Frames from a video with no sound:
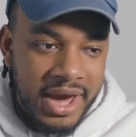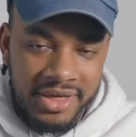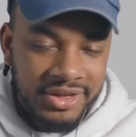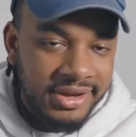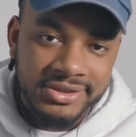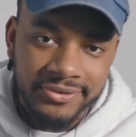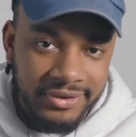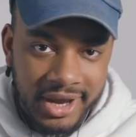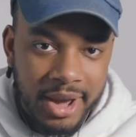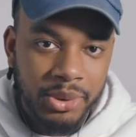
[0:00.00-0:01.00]
I think it's
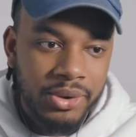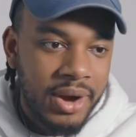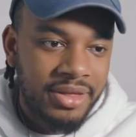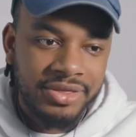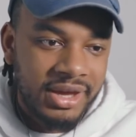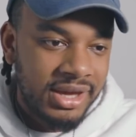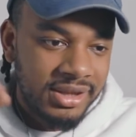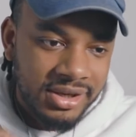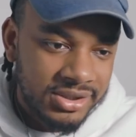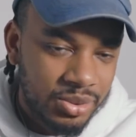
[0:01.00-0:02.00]
phenomenal. I think he
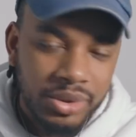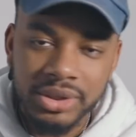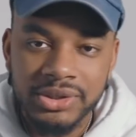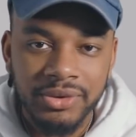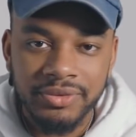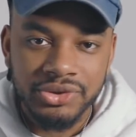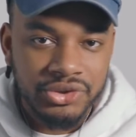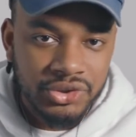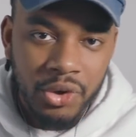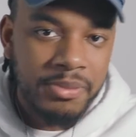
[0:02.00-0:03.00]
does Quicksilver
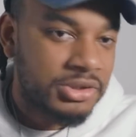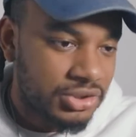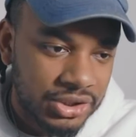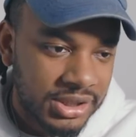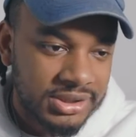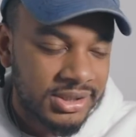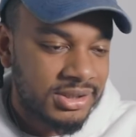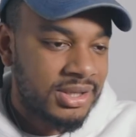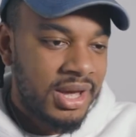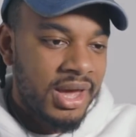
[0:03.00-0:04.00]
so much
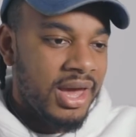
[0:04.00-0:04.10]
justice,